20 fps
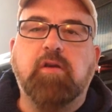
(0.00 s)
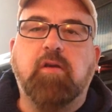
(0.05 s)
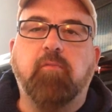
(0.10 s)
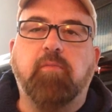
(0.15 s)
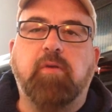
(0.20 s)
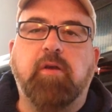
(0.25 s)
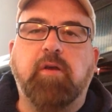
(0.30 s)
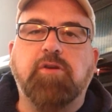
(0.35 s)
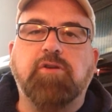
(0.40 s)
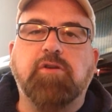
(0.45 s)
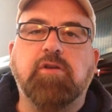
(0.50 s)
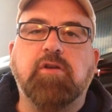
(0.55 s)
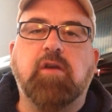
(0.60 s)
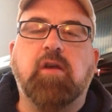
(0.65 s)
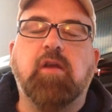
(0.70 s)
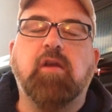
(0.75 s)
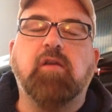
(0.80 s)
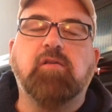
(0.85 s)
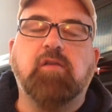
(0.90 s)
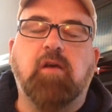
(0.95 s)
completion
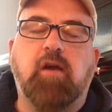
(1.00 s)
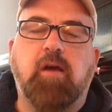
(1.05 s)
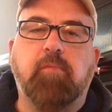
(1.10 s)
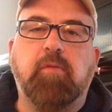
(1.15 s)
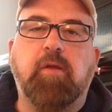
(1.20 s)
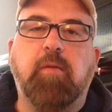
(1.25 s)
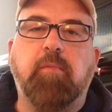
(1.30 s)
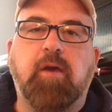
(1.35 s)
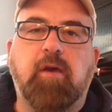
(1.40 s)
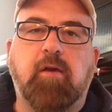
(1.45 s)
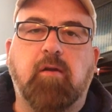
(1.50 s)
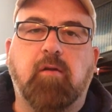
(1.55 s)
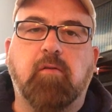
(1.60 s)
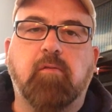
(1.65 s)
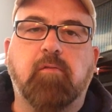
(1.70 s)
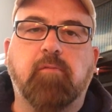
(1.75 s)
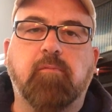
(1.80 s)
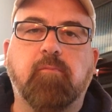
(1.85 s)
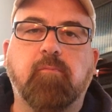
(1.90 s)
in a timely manner.